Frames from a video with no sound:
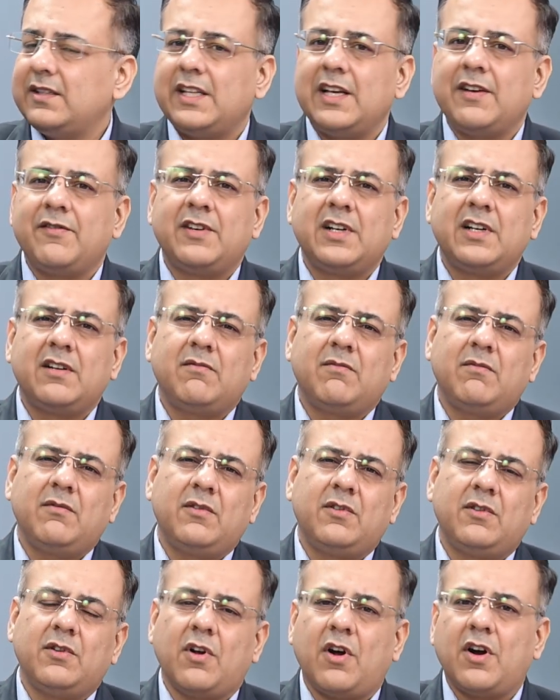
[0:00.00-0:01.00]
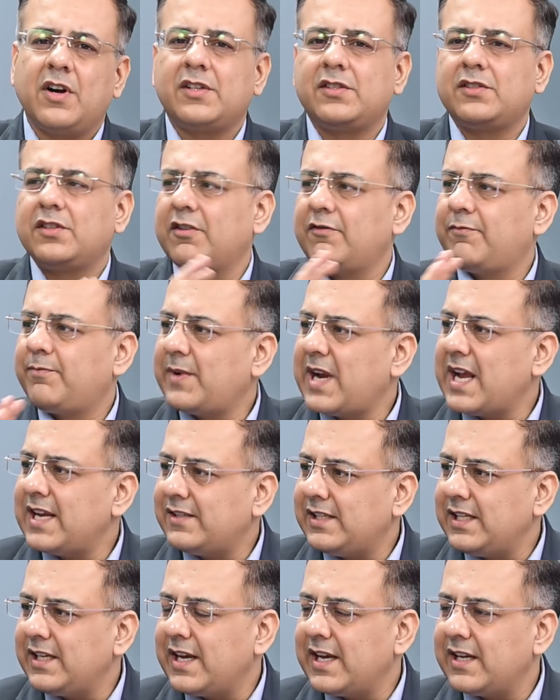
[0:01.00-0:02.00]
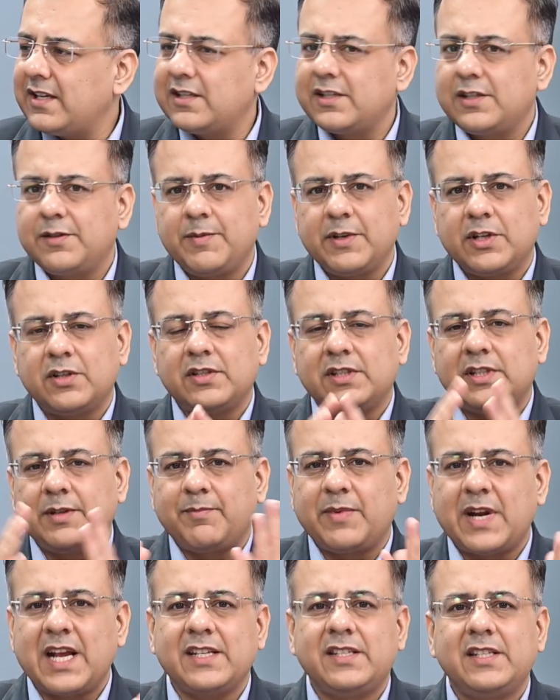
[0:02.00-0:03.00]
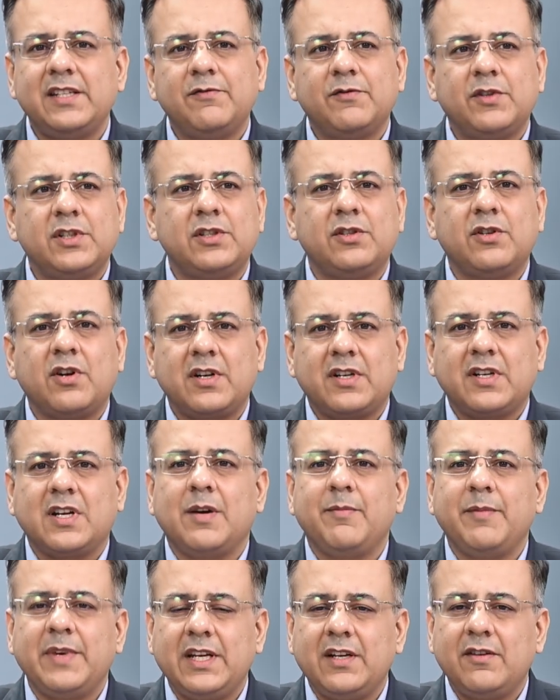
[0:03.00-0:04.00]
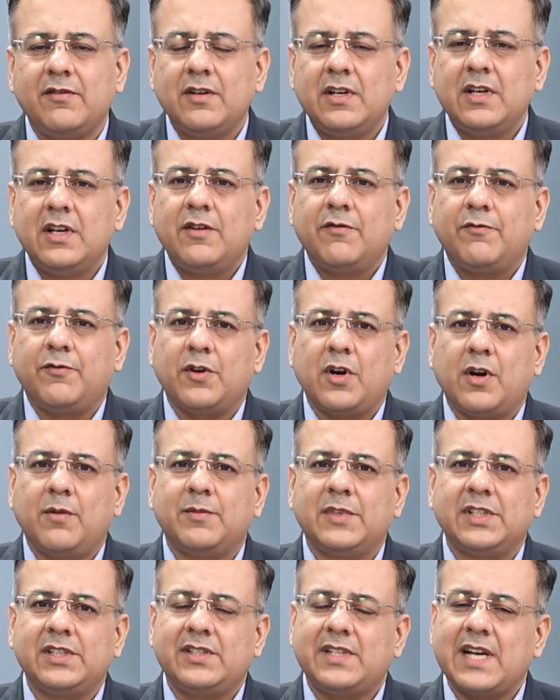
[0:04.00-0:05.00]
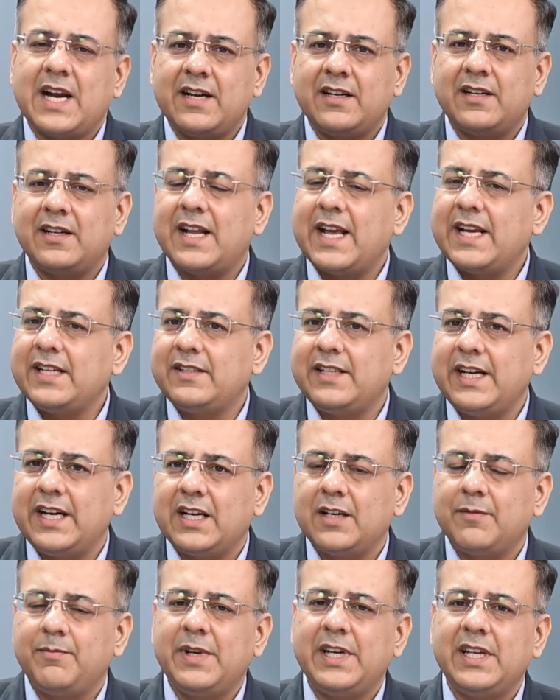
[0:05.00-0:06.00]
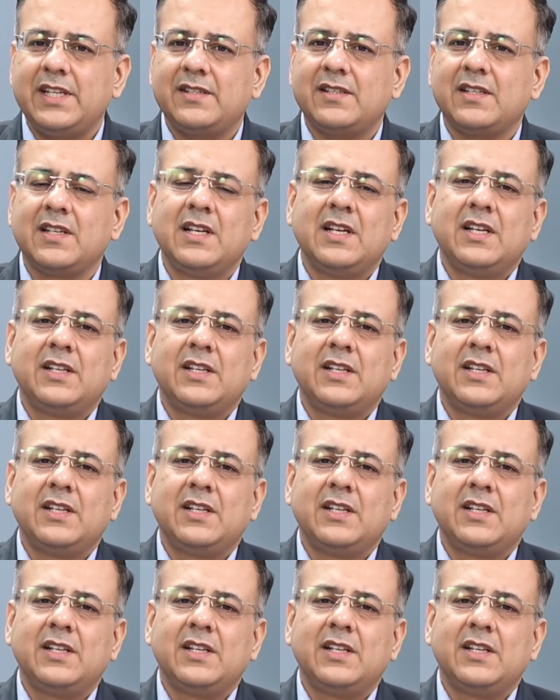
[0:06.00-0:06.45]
There were lots of pricing errors because the pricing was not coming from a standardized database.